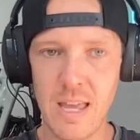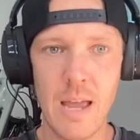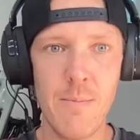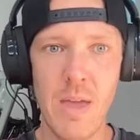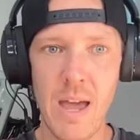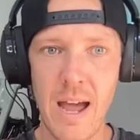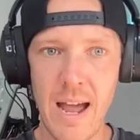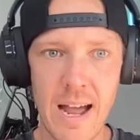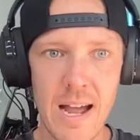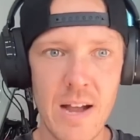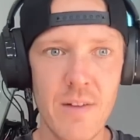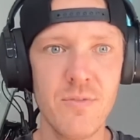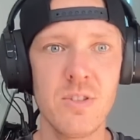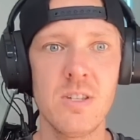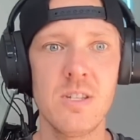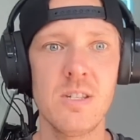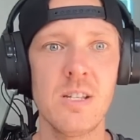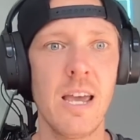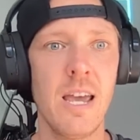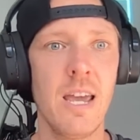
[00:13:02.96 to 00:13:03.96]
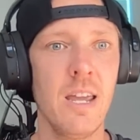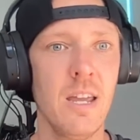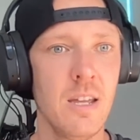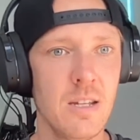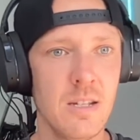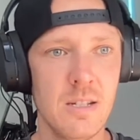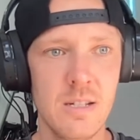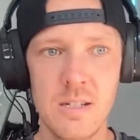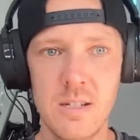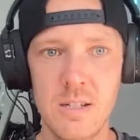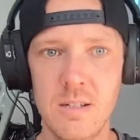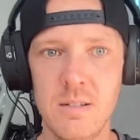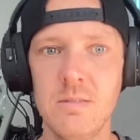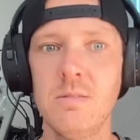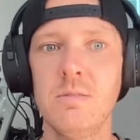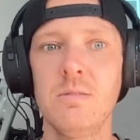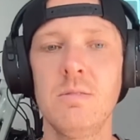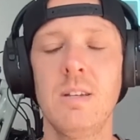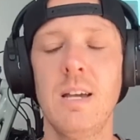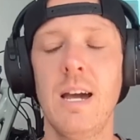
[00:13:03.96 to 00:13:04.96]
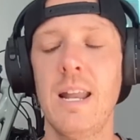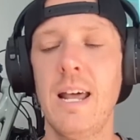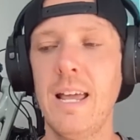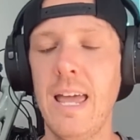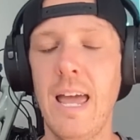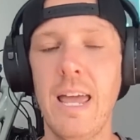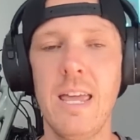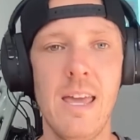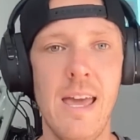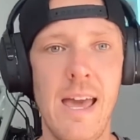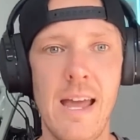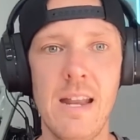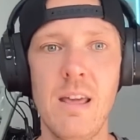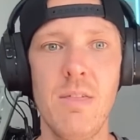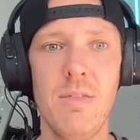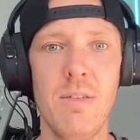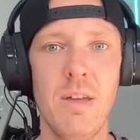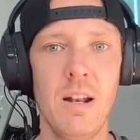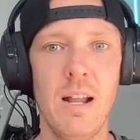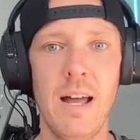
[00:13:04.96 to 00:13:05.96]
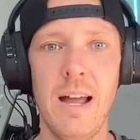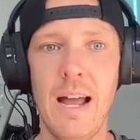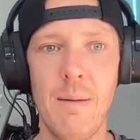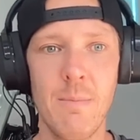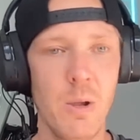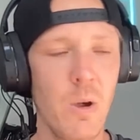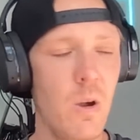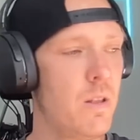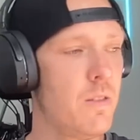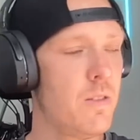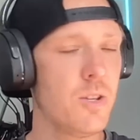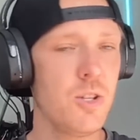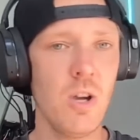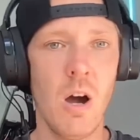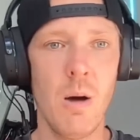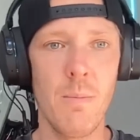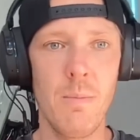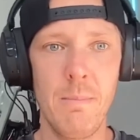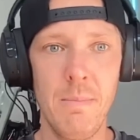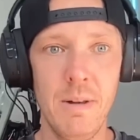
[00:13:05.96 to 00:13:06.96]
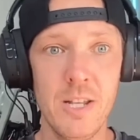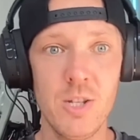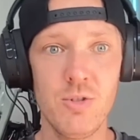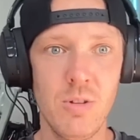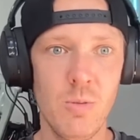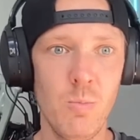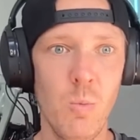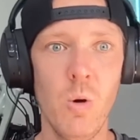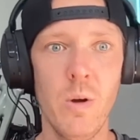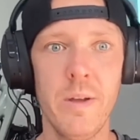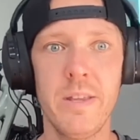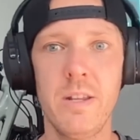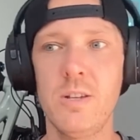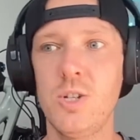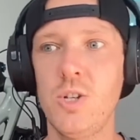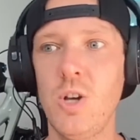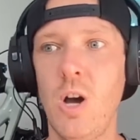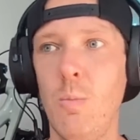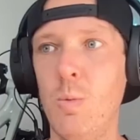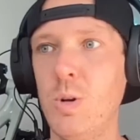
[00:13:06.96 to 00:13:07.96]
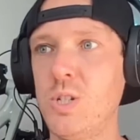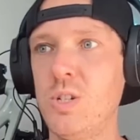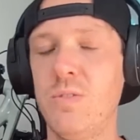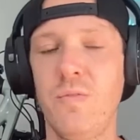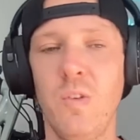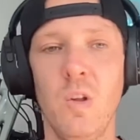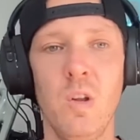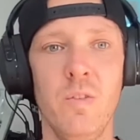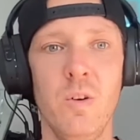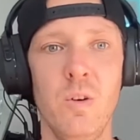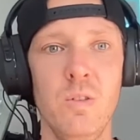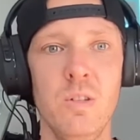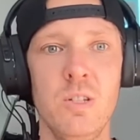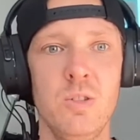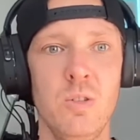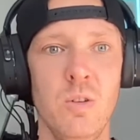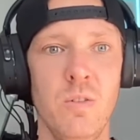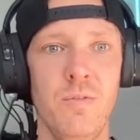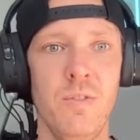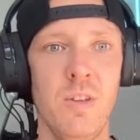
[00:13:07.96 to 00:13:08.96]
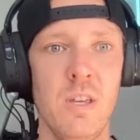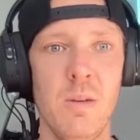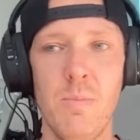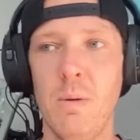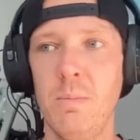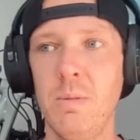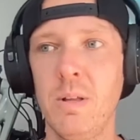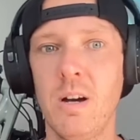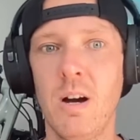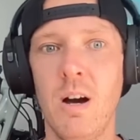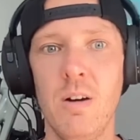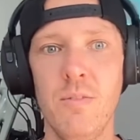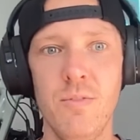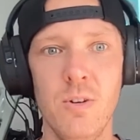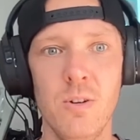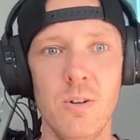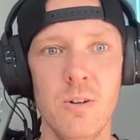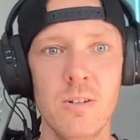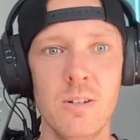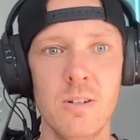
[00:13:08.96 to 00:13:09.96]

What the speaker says: You have to say, "Can I get you anything?" Like, I'm going in the shop. I'm literally walking in the shop, which is full of all this stuff that you probably can't afford.